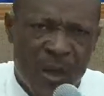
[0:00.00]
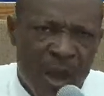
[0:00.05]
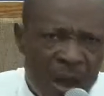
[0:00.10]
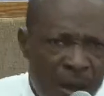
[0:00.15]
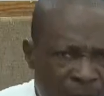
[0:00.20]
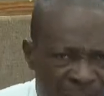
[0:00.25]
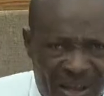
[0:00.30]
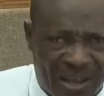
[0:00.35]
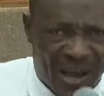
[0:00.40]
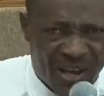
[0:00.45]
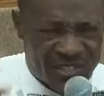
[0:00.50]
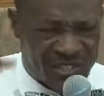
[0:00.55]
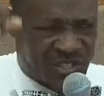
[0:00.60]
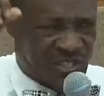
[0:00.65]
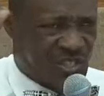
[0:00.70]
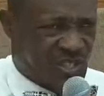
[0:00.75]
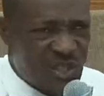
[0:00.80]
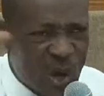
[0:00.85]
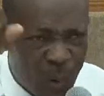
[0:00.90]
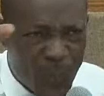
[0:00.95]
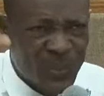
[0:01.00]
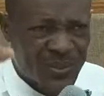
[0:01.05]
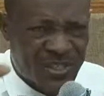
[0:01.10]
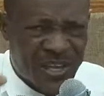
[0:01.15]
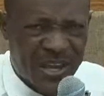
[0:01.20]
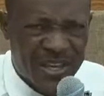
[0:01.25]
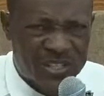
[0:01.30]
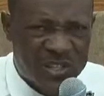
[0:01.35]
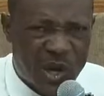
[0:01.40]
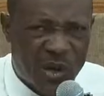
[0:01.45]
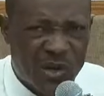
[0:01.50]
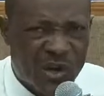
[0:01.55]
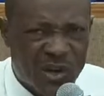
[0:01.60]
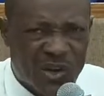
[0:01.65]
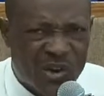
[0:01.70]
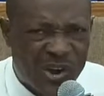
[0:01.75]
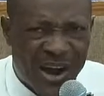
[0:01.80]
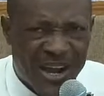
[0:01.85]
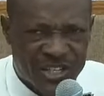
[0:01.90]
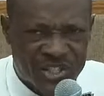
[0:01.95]
because something is going to
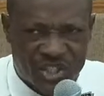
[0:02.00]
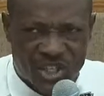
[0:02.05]
crash